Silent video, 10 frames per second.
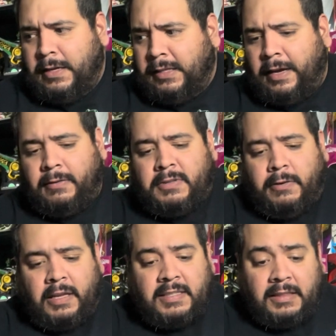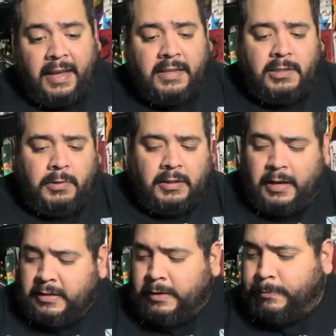It's led to a
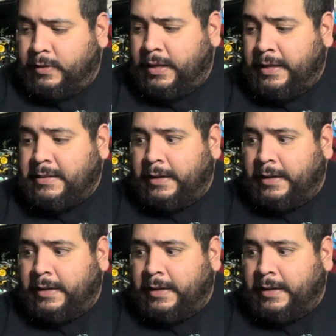lot of different things,